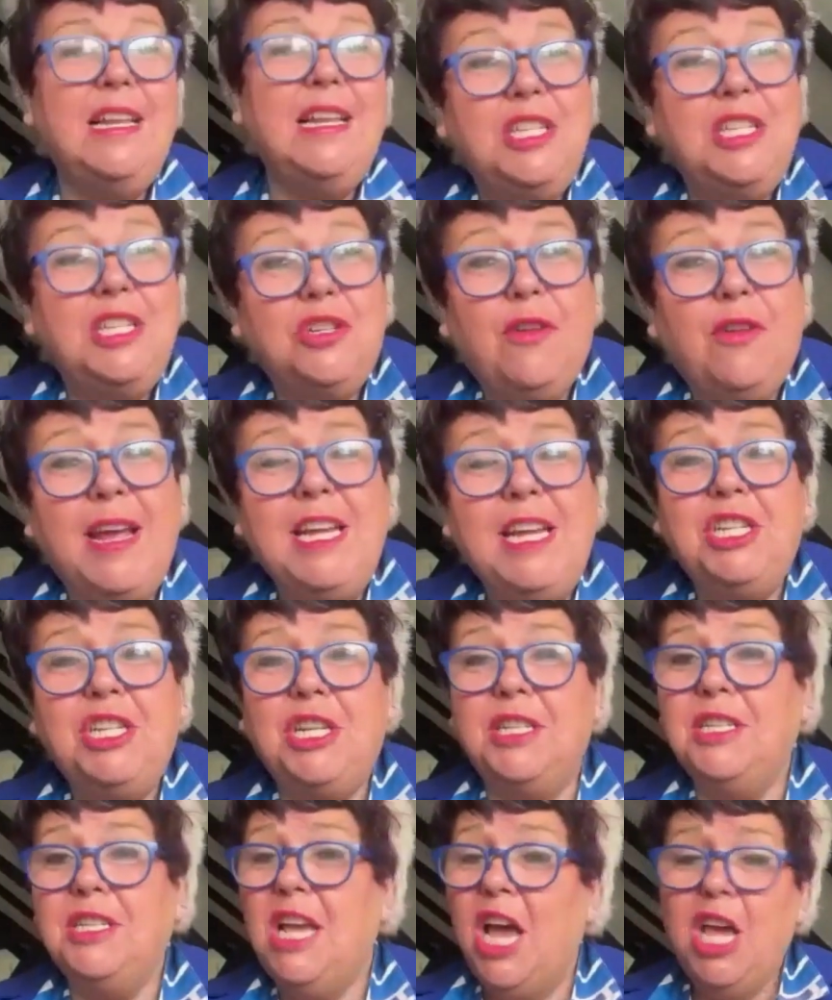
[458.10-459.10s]

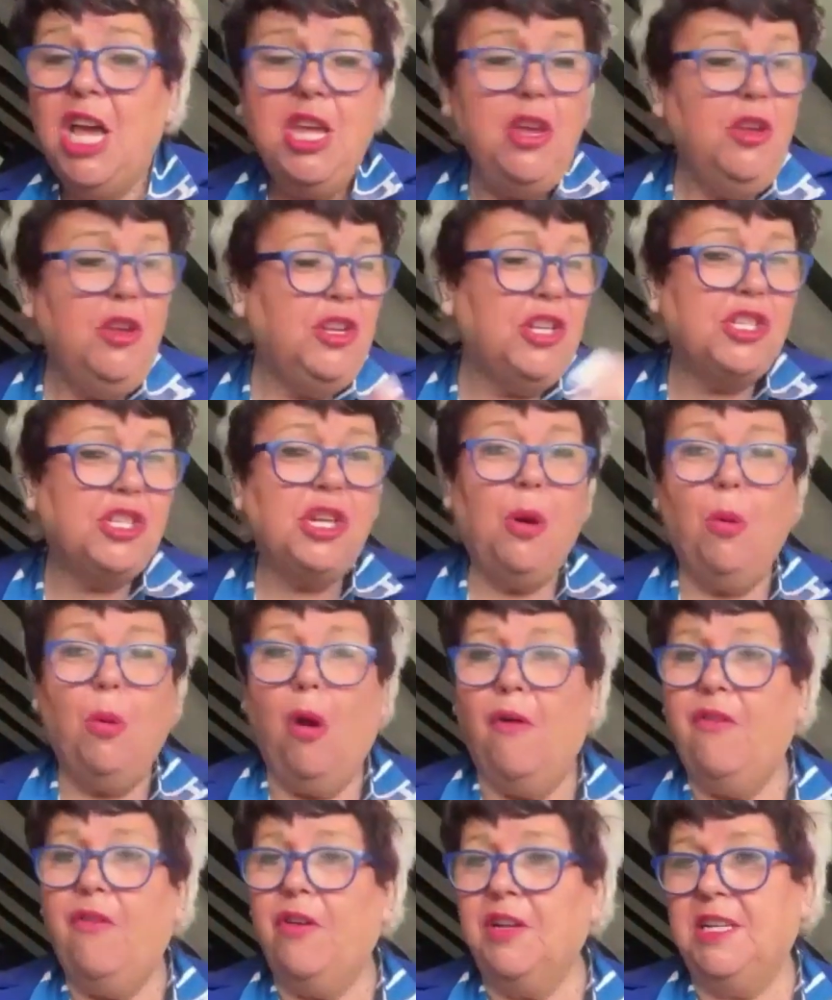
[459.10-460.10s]
illustrations just go
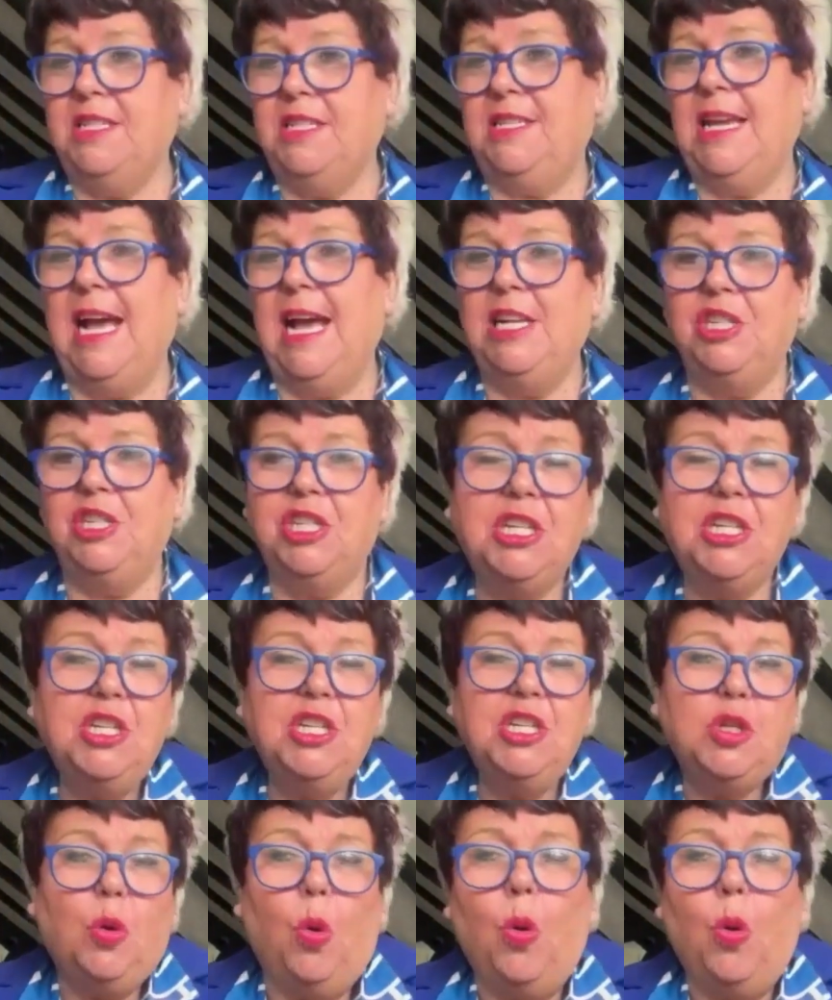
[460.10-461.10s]
off on a tangent
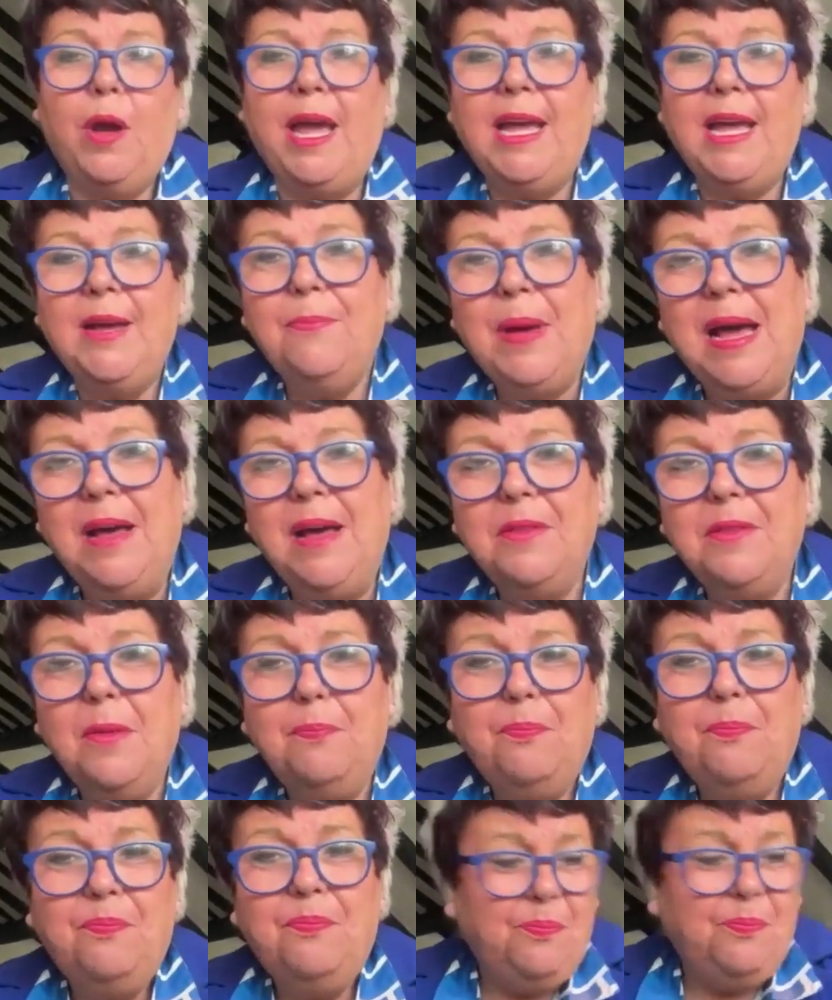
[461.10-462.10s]
talking about the